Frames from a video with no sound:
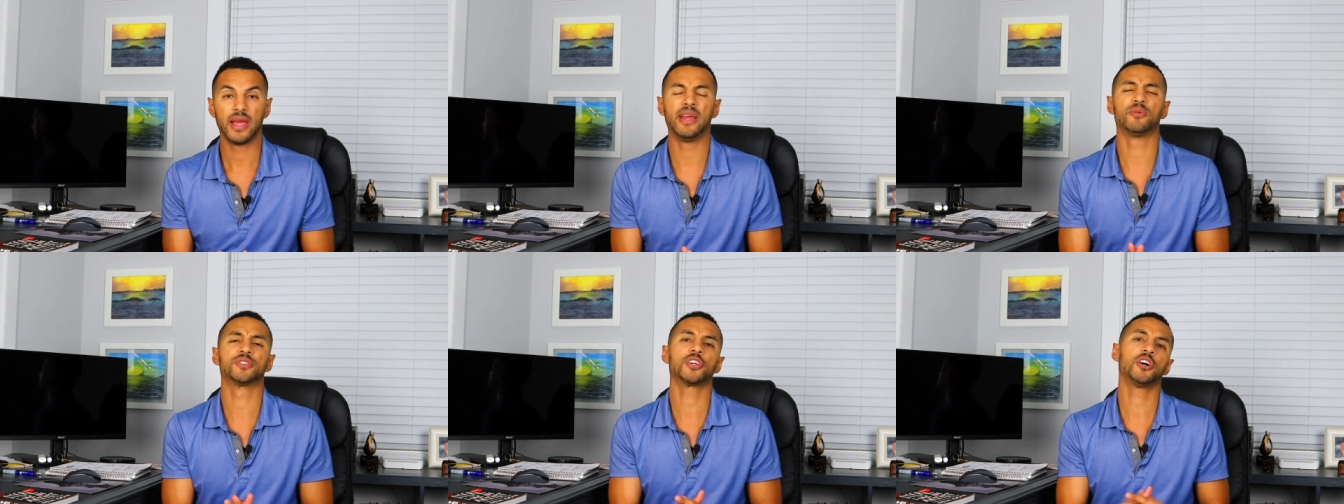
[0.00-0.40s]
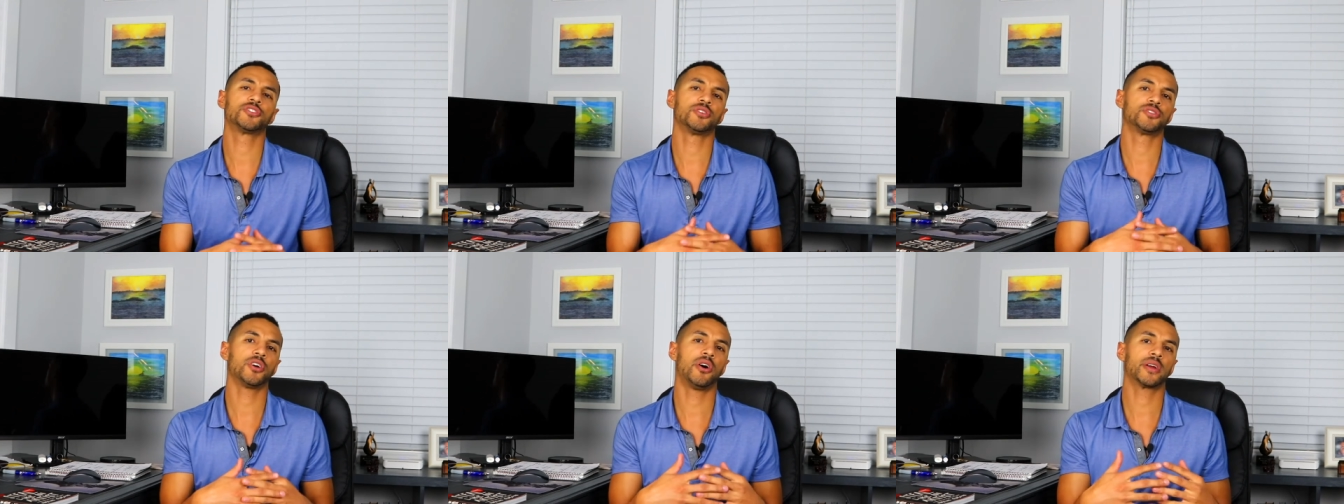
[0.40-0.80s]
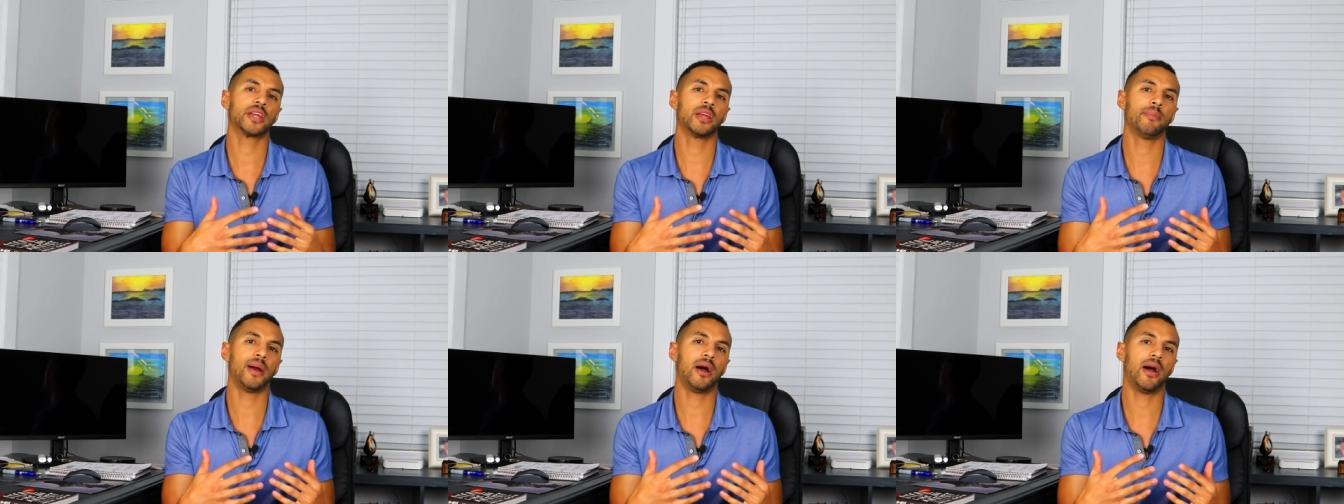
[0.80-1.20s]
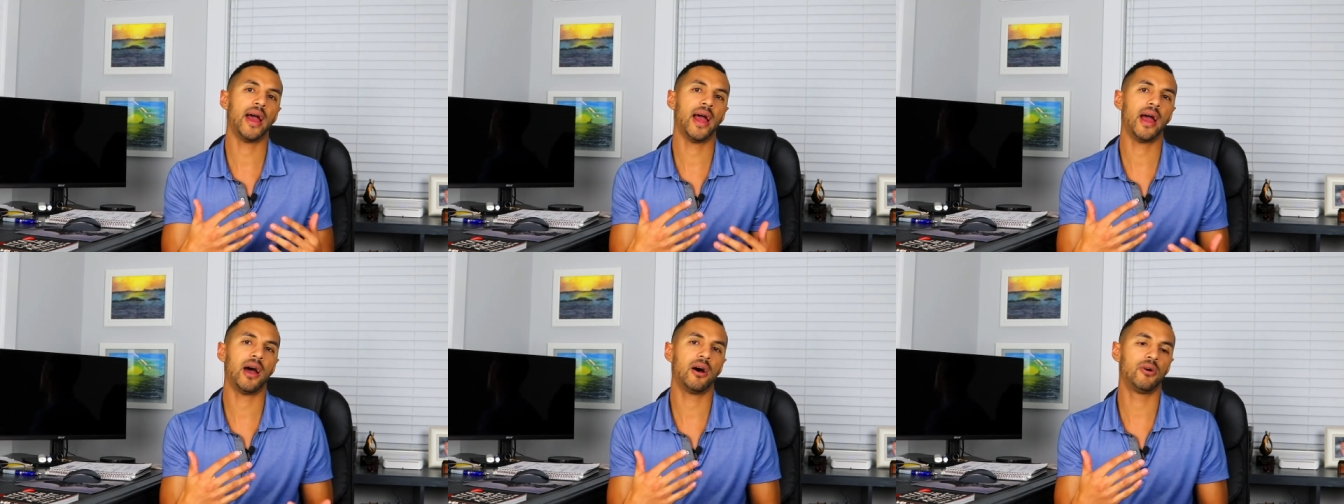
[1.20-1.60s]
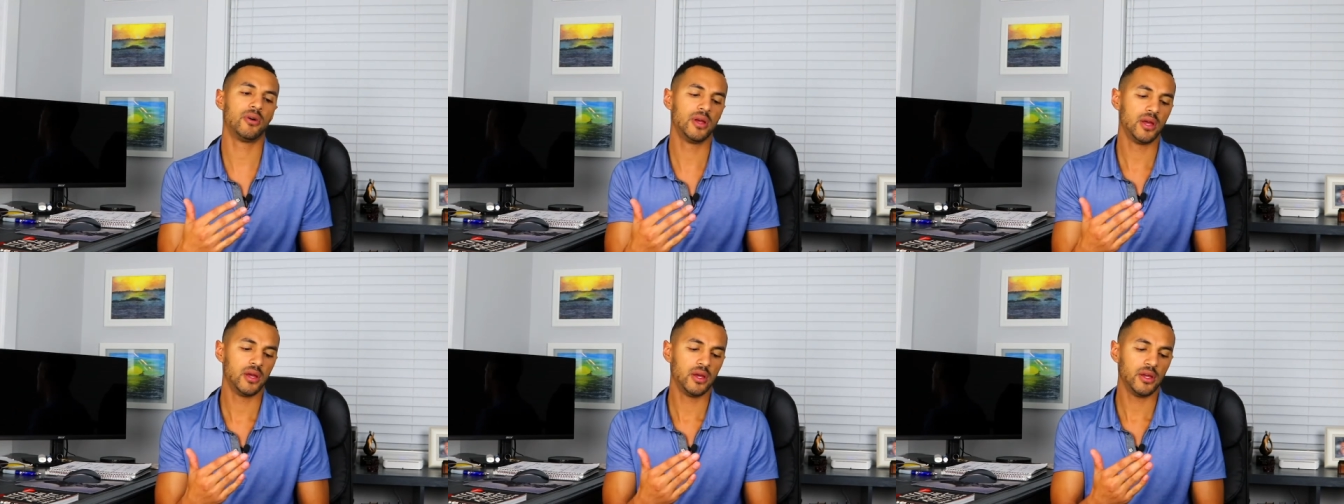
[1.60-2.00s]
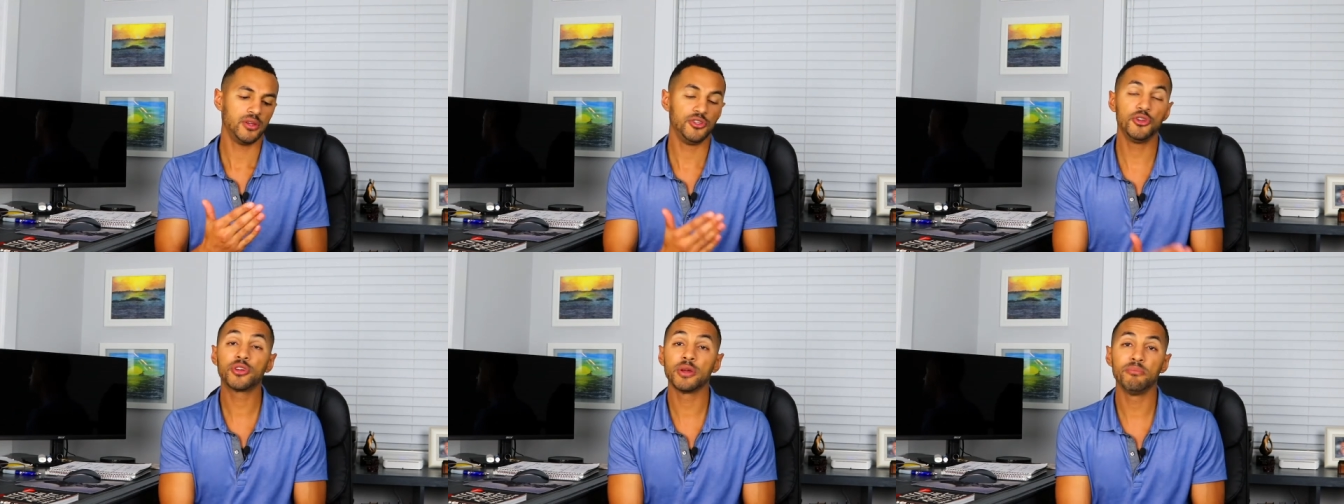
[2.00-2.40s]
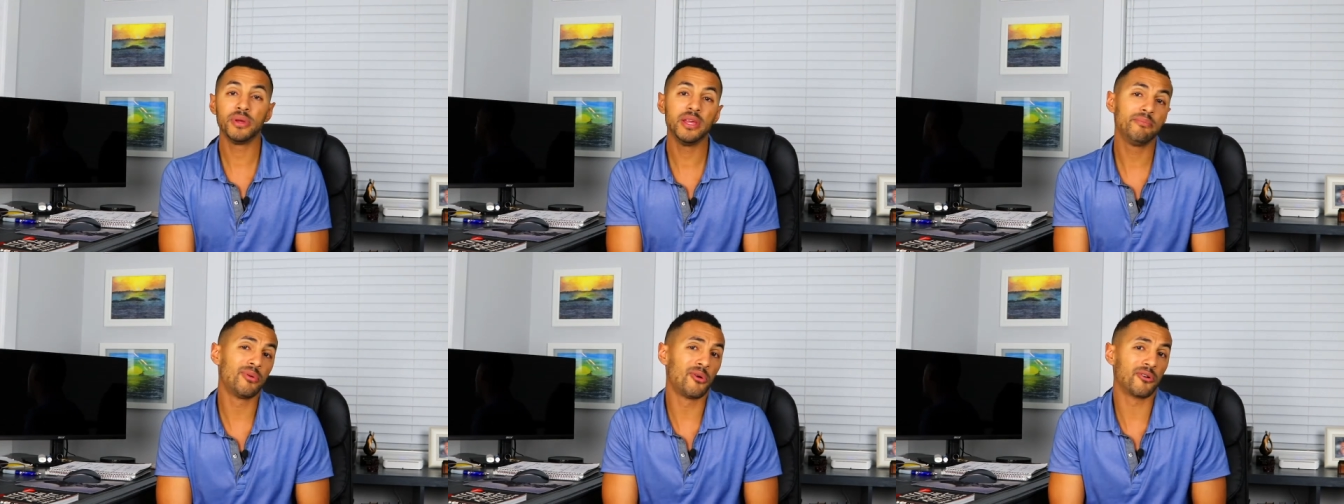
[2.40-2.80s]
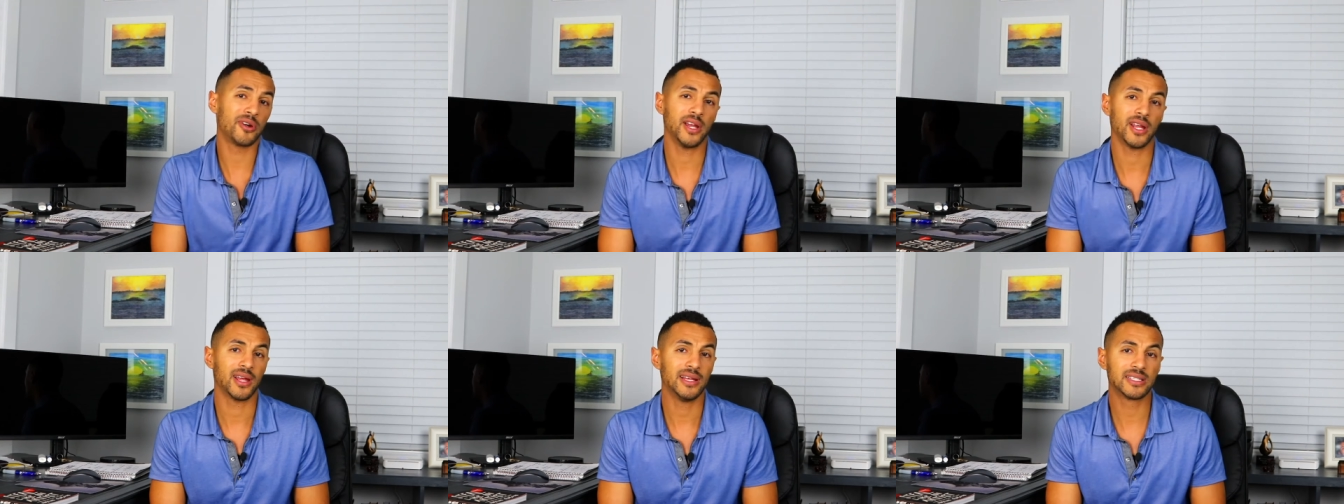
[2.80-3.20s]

It was also talking about how you can be boring.